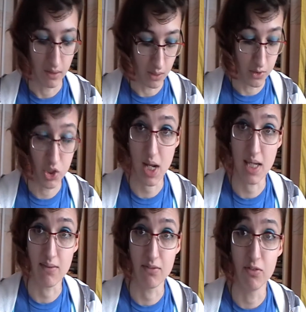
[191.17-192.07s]
I was
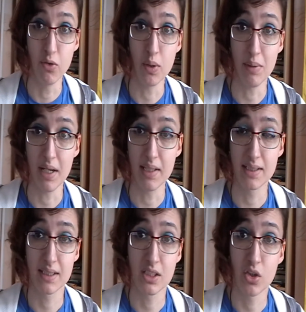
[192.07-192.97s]
shaking for 40
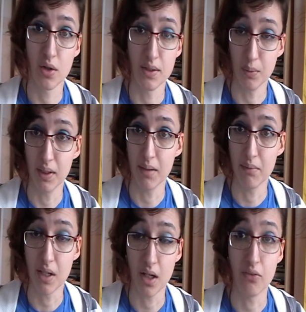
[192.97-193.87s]
minutes, trying to work up
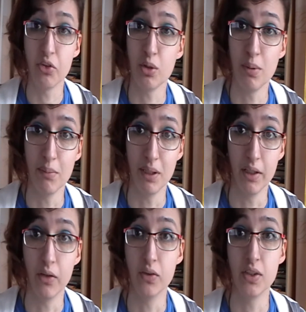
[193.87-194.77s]
the courage to put my
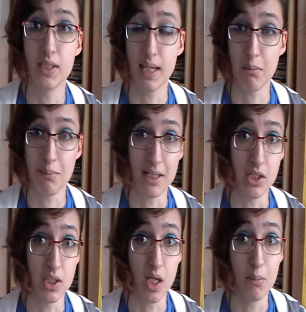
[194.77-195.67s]
light on to get my
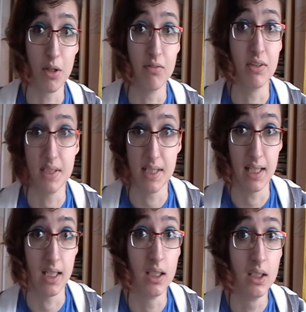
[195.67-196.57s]
manager to come over to
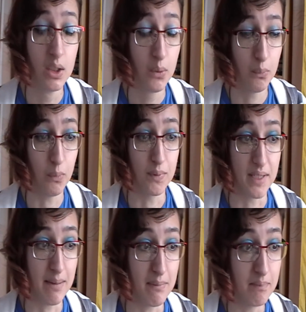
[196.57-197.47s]
tell her what was
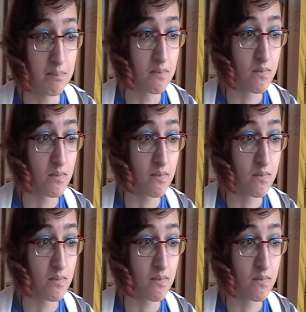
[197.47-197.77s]
happening.